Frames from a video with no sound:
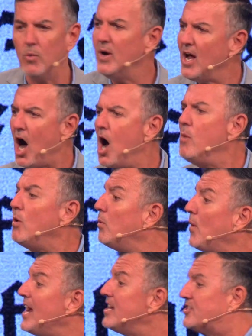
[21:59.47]
we all were
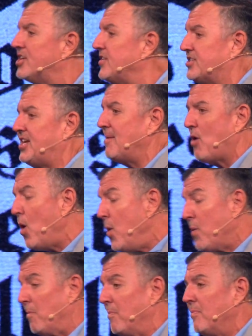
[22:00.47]
raised in the same
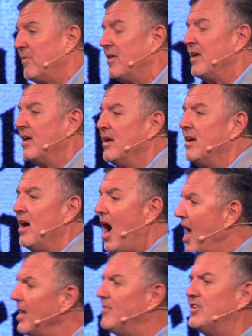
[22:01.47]
home.
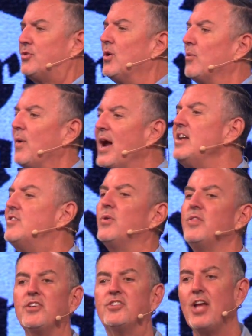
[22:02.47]
All of us were raised with
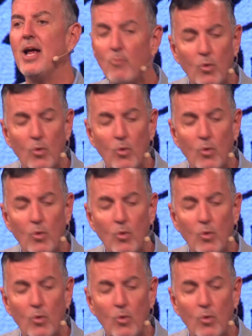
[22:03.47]
the same